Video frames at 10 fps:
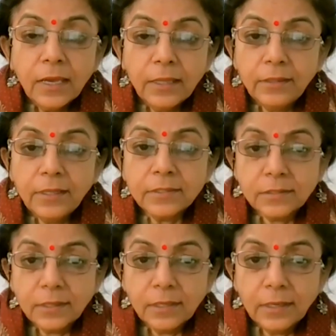In
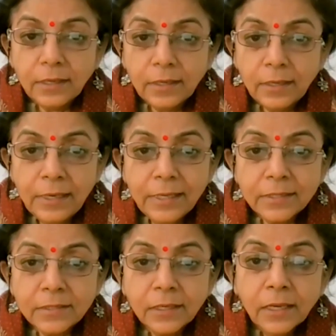this
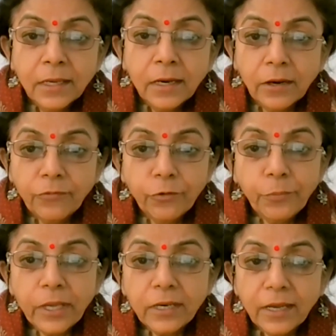list, a
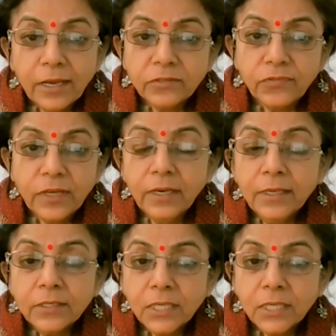woman as well,